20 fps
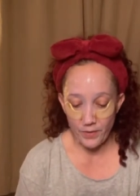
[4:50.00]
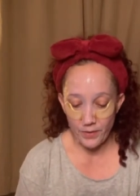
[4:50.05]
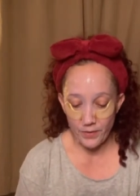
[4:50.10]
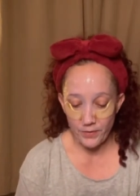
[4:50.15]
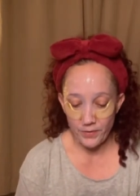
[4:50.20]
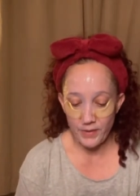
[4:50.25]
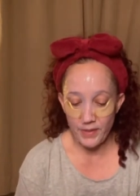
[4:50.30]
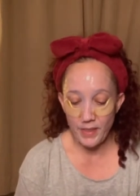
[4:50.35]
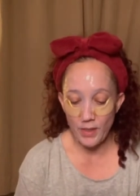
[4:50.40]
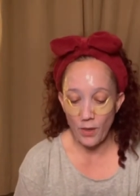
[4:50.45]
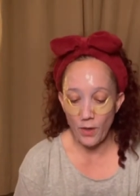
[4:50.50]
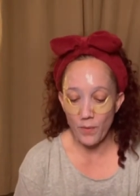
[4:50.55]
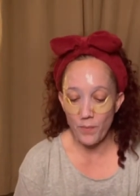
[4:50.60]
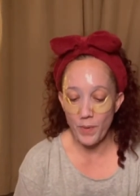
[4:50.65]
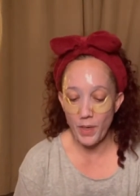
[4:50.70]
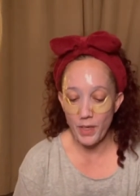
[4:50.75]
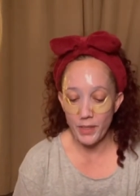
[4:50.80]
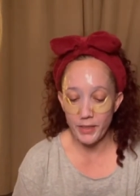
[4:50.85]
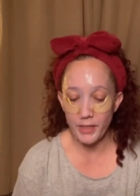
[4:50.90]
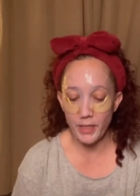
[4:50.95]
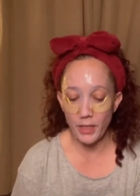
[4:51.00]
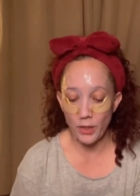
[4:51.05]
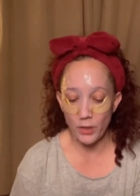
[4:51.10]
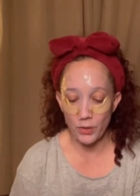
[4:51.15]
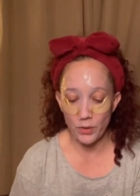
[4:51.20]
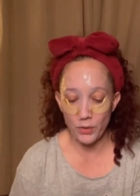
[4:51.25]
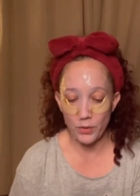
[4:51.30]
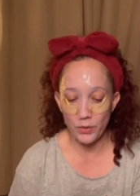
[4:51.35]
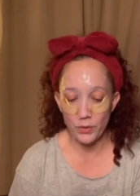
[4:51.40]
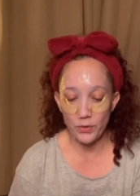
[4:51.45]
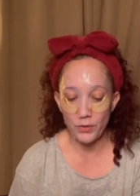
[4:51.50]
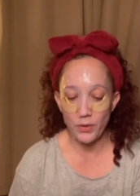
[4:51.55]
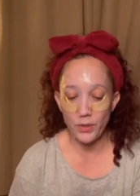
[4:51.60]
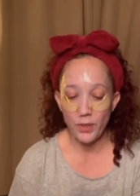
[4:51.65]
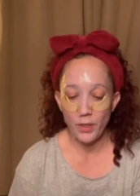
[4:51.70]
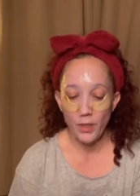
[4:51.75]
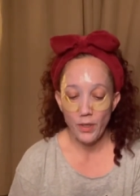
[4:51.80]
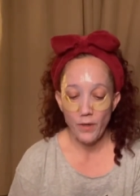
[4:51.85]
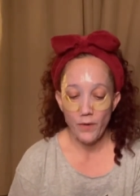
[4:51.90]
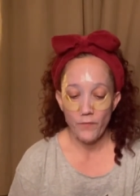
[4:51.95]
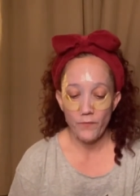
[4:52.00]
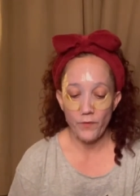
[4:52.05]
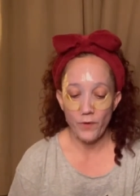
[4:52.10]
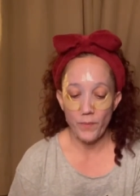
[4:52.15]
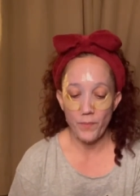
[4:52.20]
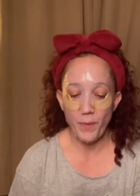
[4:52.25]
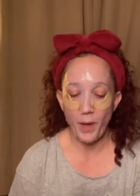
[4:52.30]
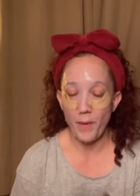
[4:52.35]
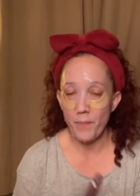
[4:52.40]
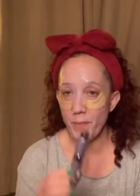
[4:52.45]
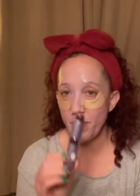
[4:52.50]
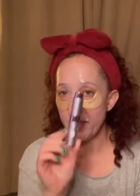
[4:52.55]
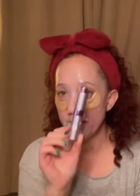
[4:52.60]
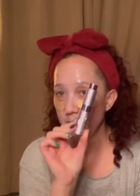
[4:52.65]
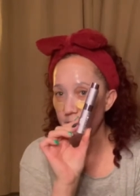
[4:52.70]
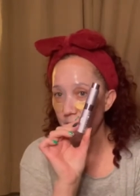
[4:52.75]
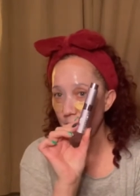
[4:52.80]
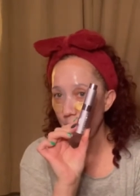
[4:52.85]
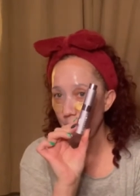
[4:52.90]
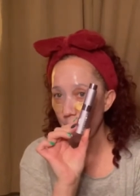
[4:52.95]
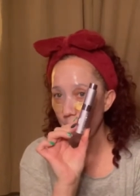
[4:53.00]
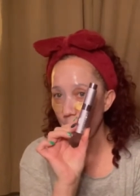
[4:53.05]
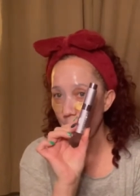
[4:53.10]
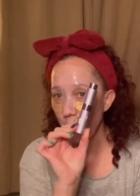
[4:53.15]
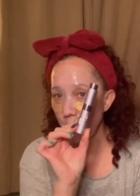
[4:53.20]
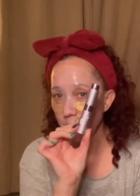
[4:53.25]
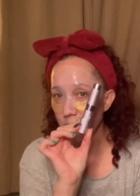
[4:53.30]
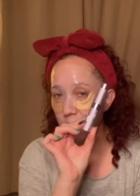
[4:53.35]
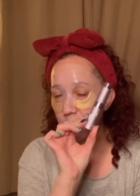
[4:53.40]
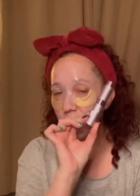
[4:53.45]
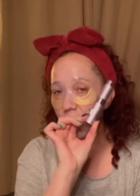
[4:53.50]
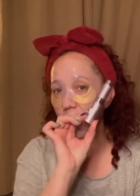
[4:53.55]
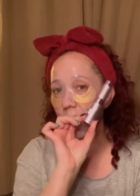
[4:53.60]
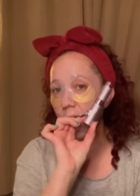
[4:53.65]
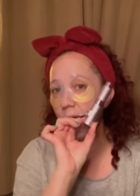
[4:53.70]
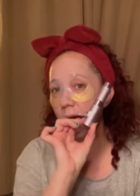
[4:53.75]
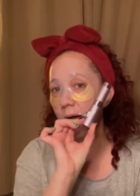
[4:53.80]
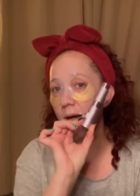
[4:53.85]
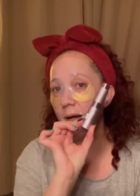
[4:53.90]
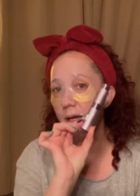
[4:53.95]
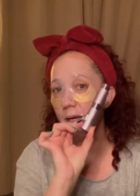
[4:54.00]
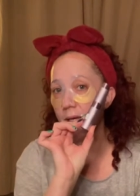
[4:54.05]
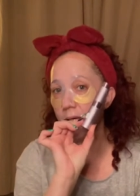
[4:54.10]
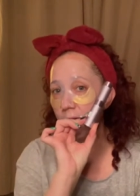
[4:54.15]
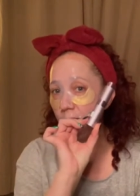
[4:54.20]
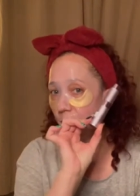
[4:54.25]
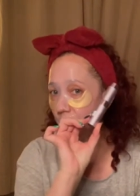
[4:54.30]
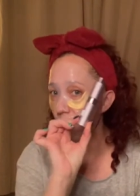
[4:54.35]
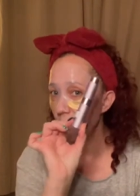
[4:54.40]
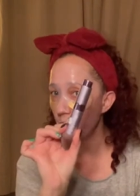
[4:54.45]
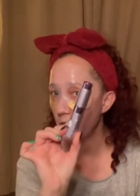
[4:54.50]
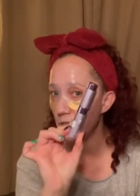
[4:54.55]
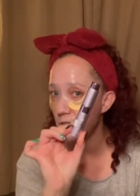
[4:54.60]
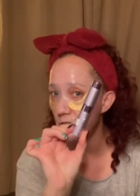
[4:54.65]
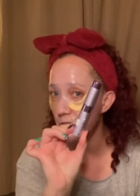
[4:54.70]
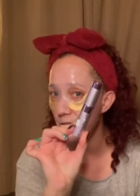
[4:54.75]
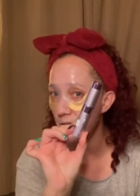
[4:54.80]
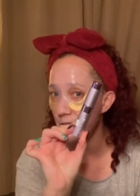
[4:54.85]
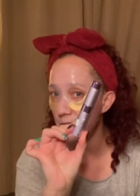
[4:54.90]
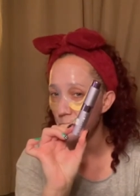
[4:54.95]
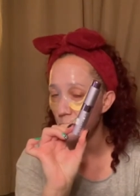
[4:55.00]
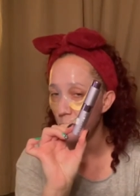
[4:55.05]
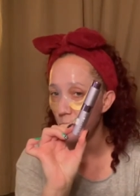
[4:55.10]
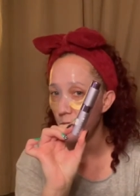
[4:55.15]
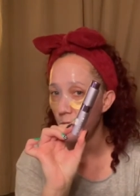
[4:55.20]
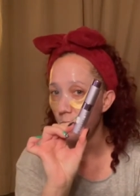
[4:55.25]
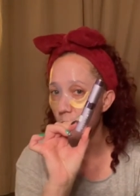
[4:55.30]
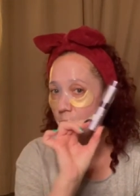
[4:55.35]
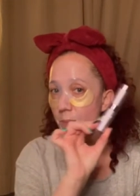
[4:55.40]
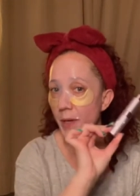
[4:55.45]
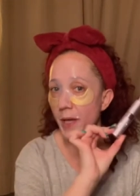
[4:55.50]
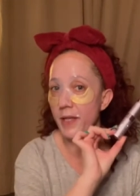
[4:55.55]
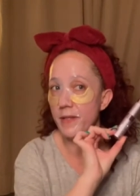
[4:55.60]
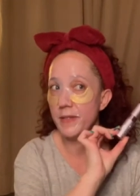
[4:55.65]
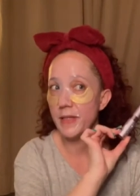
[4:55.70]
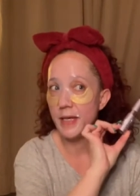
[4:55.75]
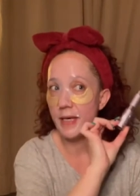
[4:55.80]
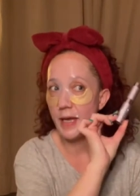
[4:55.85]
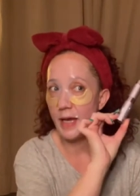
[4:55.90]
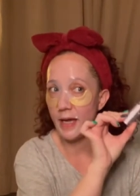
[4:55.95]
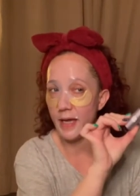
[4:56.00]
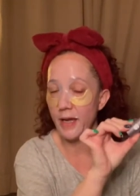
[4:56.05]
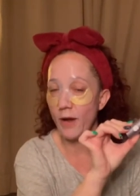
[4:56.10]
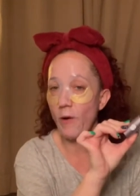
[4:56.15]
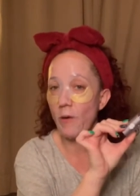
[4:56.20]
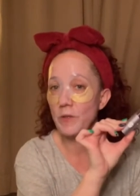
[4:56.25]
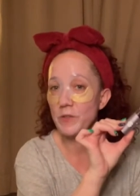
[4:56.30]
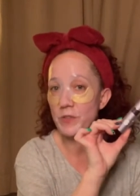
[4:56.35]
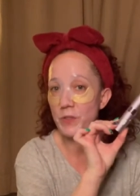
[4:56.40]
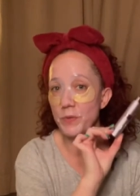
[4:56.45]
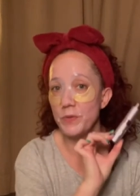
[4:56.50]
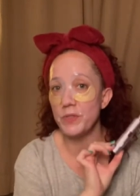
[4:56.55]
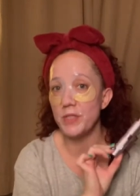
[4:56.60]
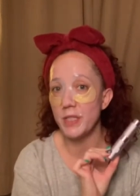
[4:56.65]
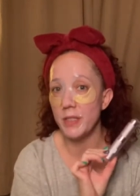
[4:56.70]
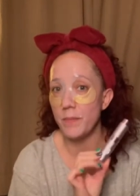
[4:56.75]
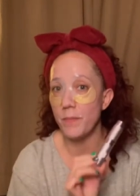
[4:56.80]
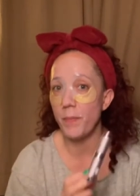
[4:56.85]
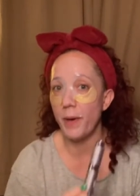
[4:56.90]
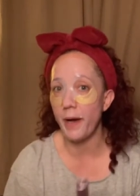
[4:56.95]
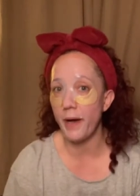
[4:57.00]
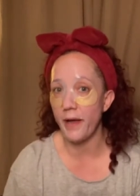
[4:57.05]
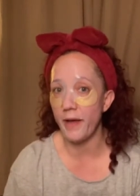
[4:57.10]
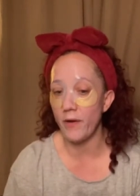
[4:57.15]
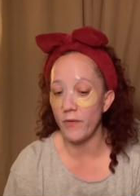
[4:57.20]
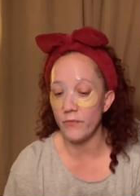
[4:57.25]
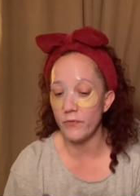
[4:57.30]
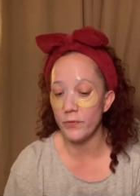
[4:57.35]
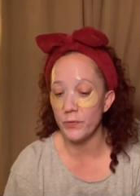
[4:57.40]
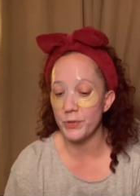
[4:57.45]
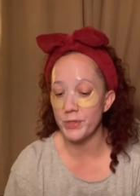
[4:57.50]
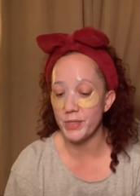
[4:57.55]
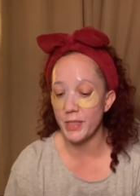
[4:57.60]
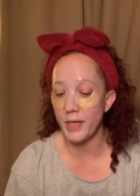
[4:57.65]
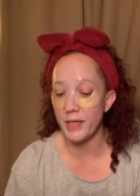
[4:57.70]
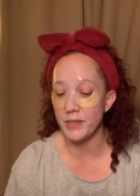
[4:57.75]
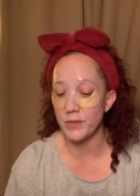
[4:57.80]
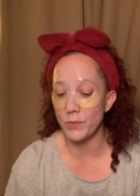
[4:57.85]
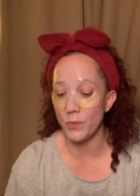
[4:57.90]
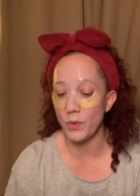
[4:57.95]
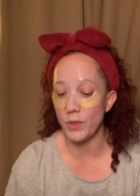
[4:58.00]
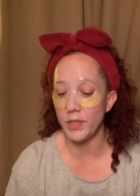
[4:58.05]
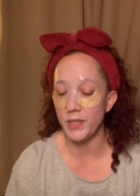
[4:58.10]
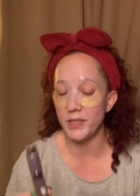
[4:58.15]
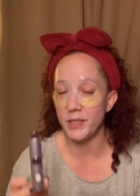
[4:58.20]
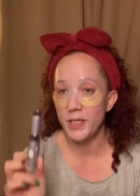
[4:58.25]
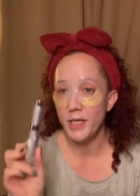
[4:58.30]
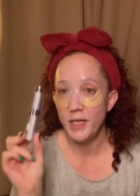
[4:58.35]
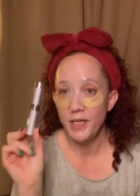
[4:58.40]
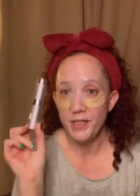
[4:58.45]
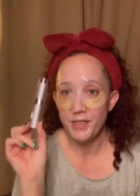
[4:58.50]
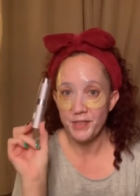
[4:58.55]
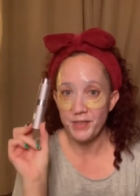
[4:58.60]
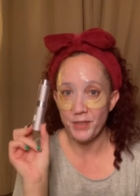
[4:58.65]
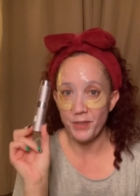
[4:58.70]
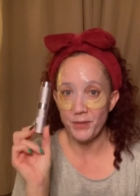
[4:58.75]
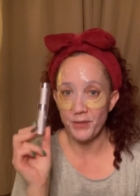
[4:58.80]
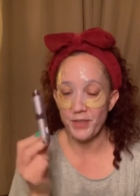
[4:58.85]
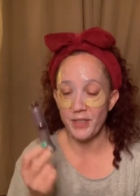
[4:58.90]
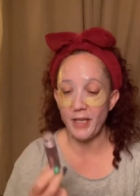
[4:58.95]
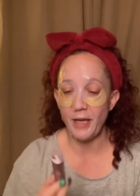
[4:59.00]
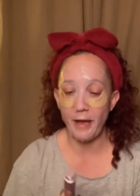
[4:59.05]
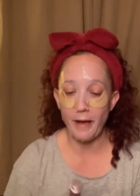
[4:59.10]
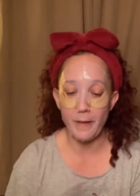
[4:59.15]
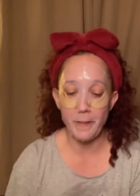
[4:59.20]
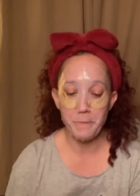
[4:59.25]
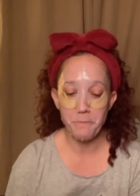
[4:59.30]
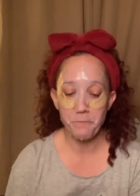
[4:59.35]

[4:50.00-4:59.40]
the Armani Code from my scent box. I finished this one up and then I also did buy a full size one. So yeah.